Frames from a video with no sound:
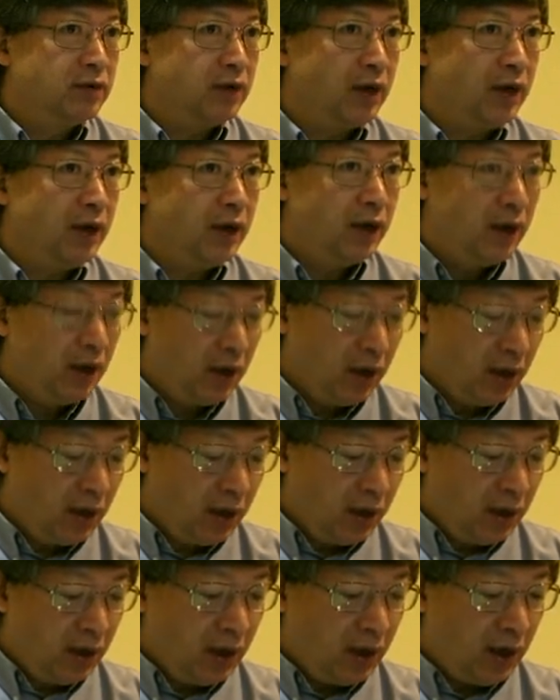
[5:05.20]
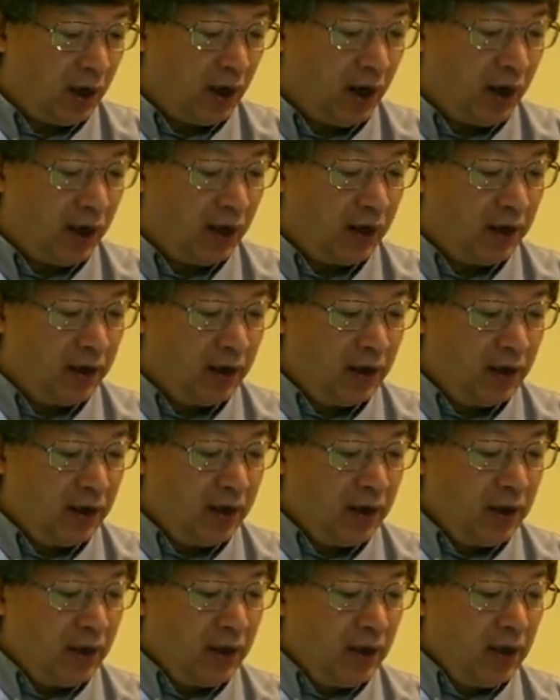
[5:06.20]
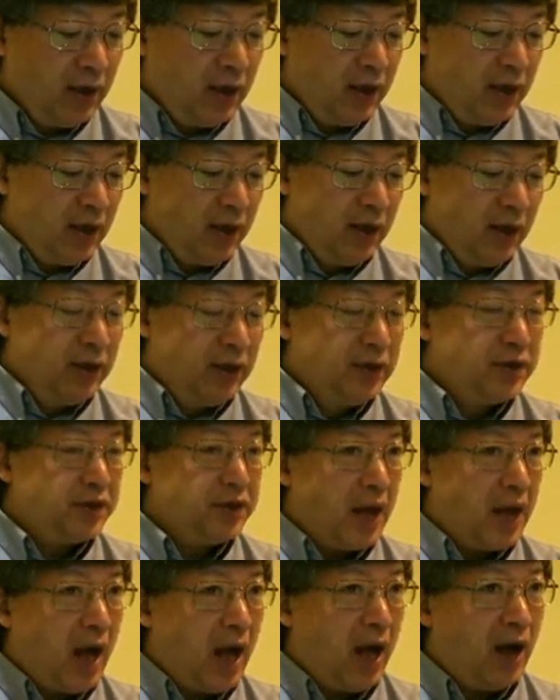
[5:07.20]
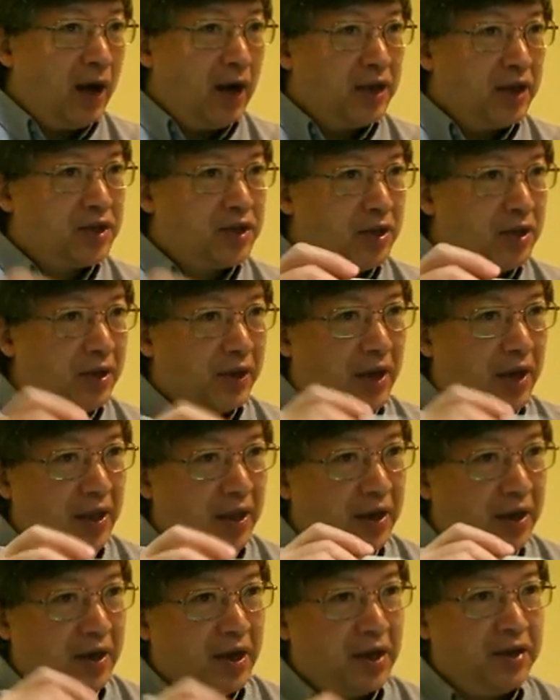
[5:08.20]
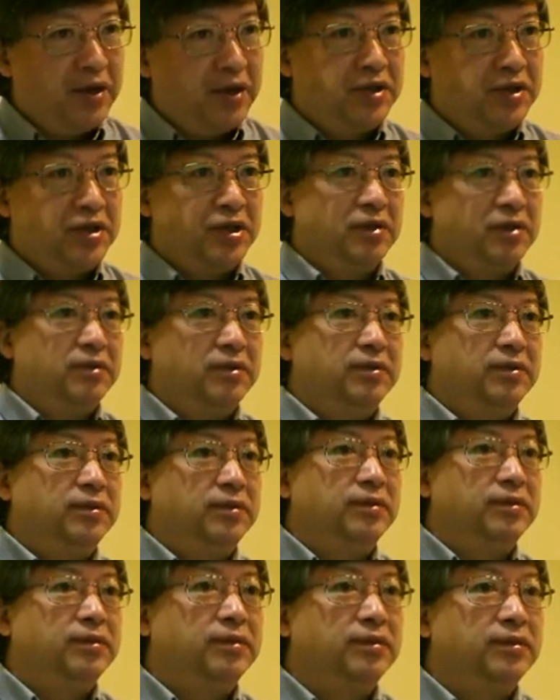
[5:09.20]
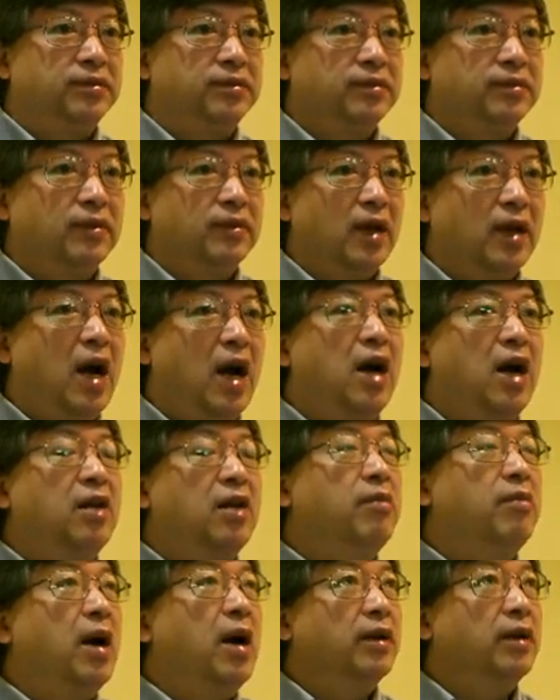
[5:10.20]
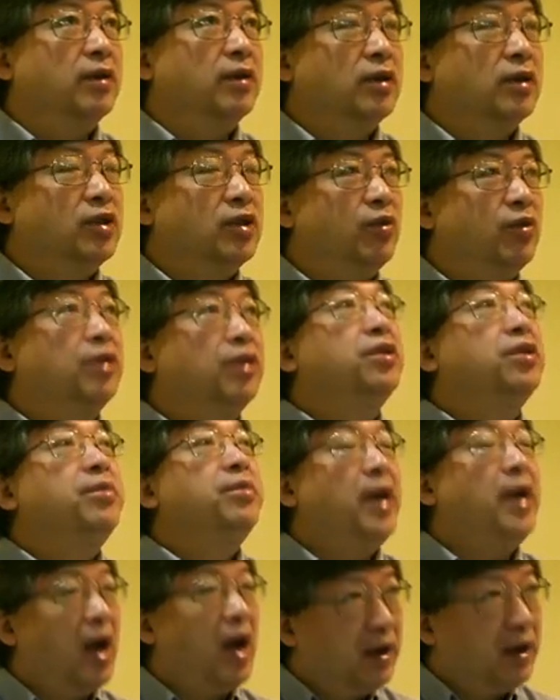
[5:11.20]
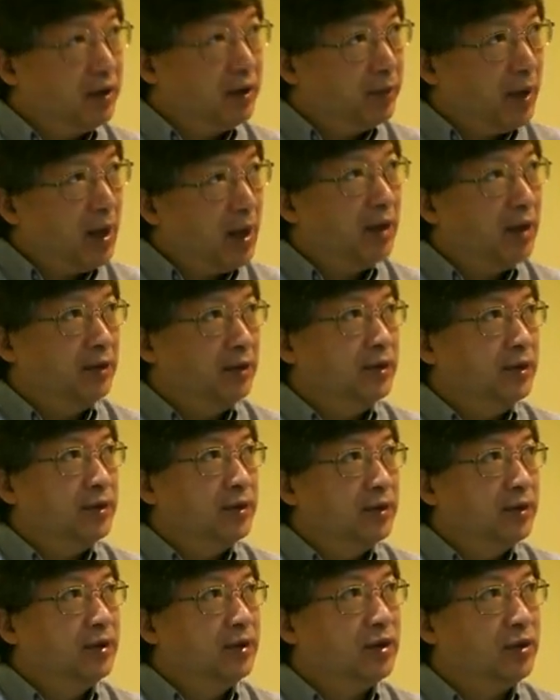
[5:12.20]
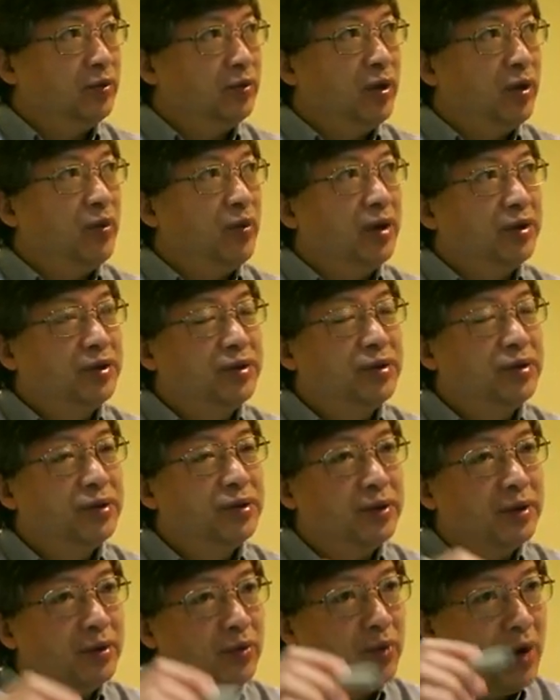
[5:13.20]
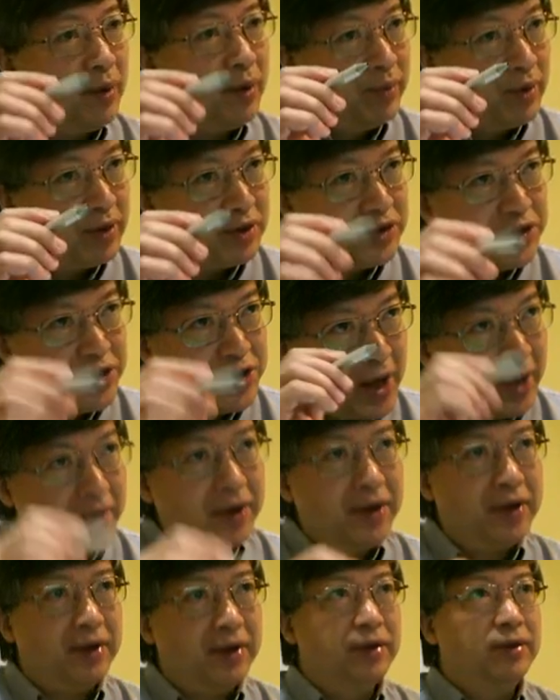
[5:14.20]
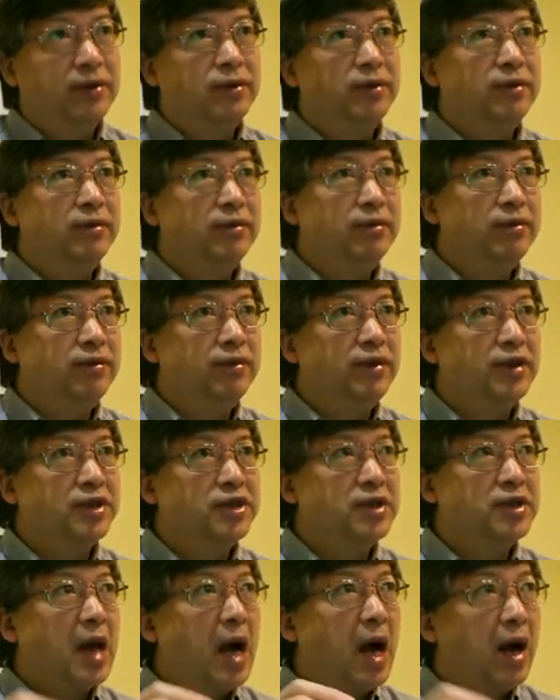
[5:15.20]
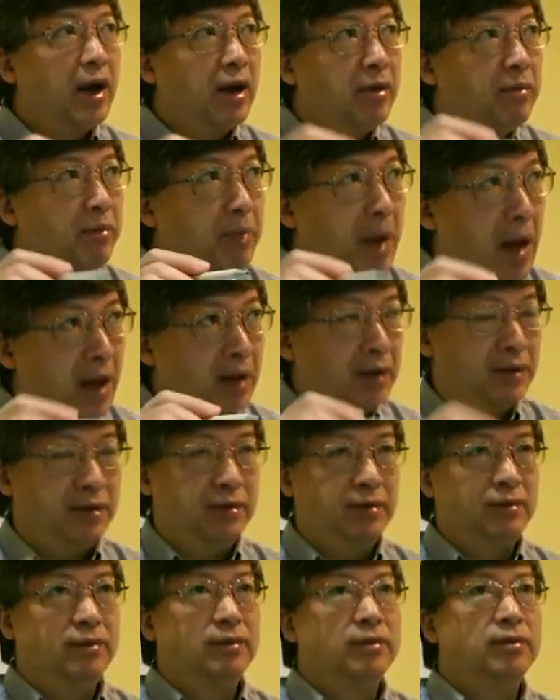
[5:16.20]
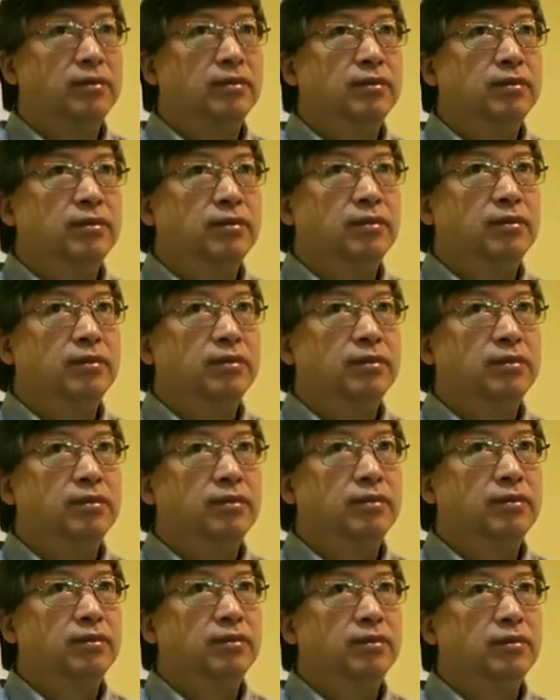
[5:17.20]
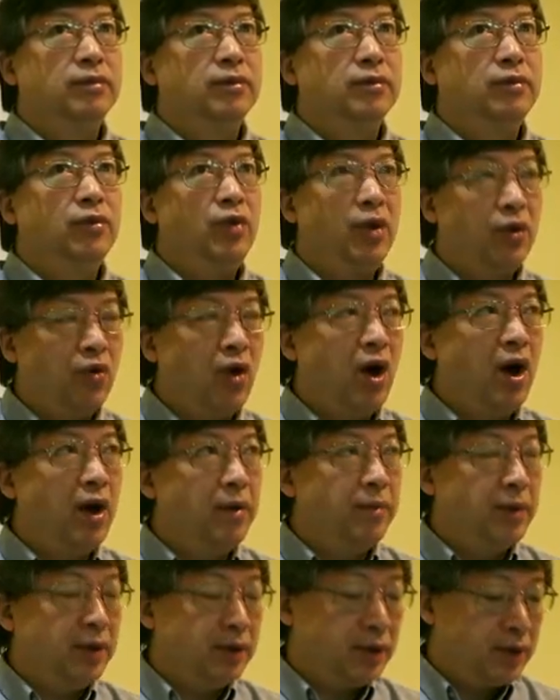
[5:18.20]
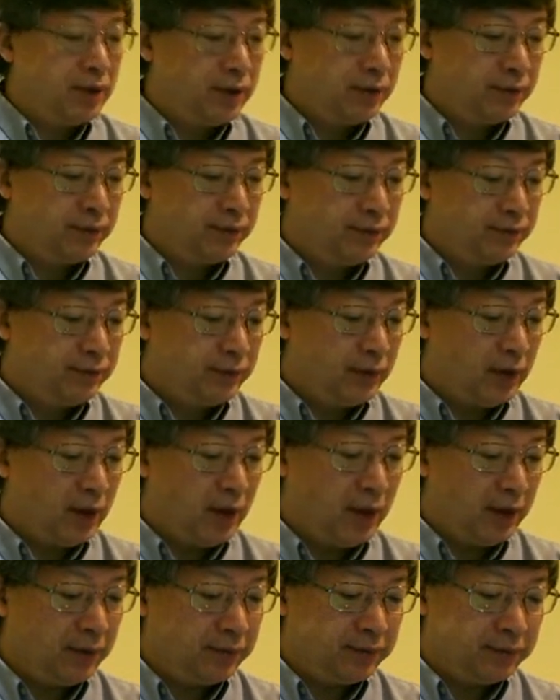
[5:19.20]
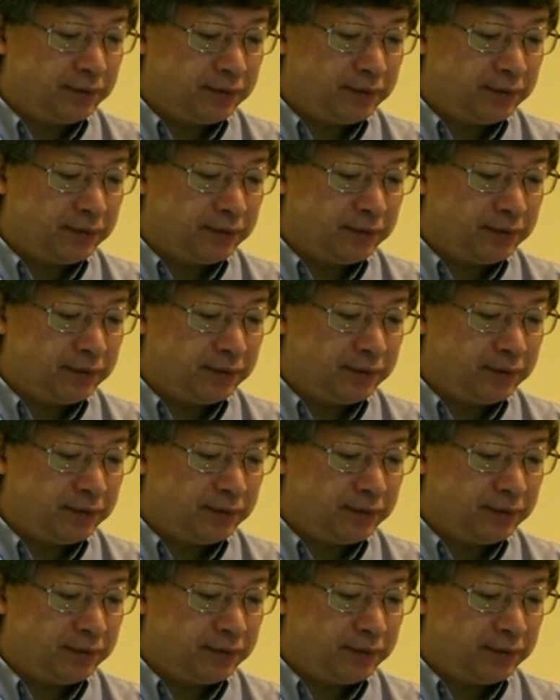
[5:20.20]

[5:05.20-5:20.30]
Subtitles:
Okay. All right. So now let's look at the condition. Out-of-bound. So what do you mean out-of-bound? So we want to represent it, this out-of-bound requirement. All right.